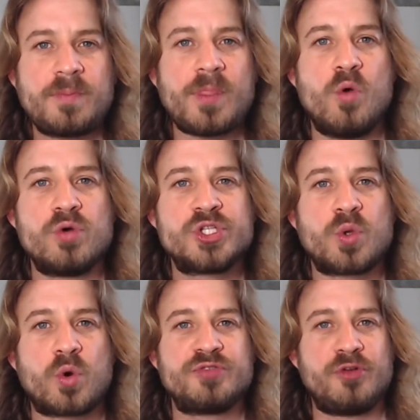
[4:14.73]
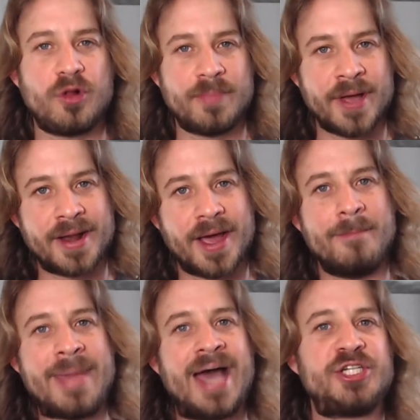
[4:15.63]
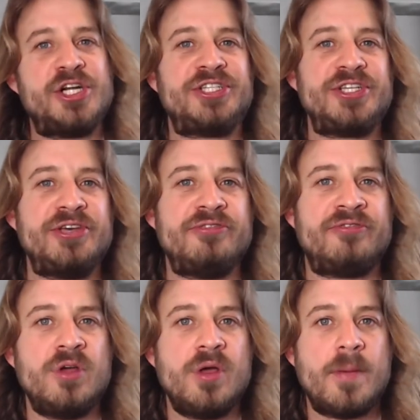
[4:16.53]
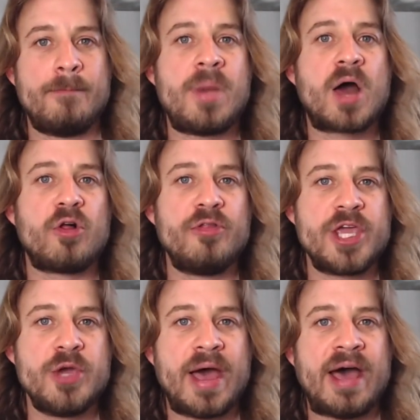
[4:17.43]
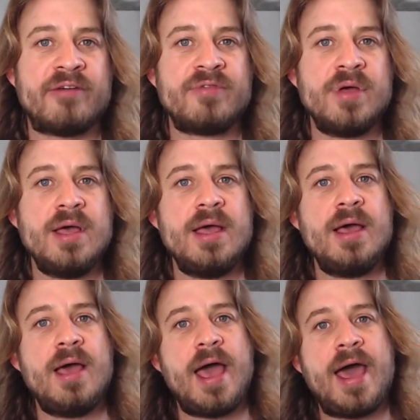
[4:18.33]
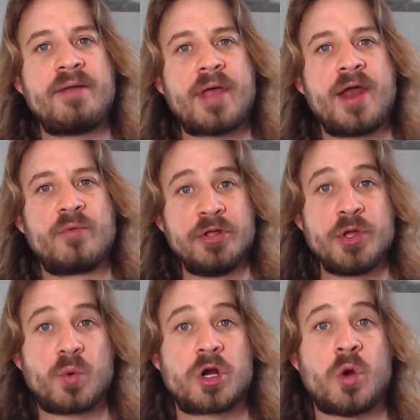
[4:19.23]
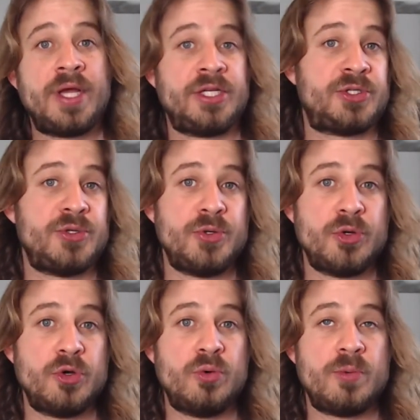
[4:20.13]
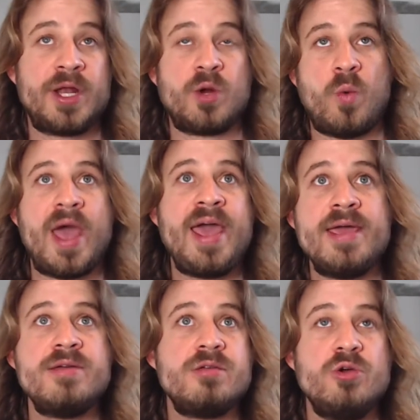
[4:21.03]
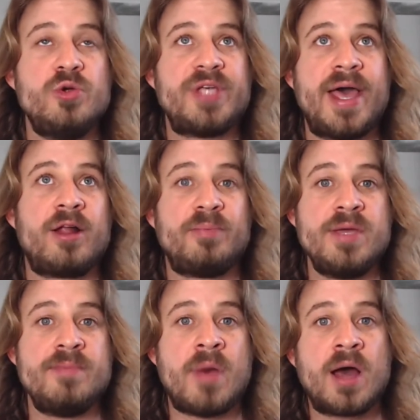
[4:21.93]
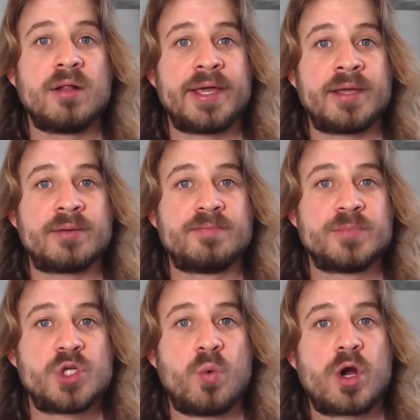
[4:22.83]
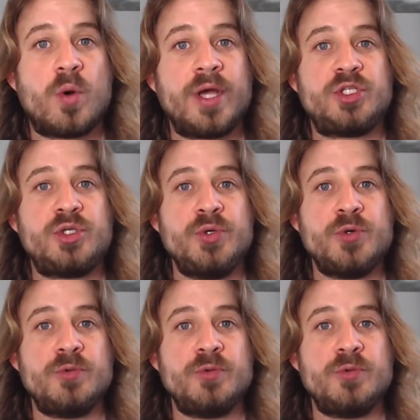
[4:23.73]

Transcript: resourceful but imaginative model that you have. And really we're going to, in a way, use NLP modeling. So we're going to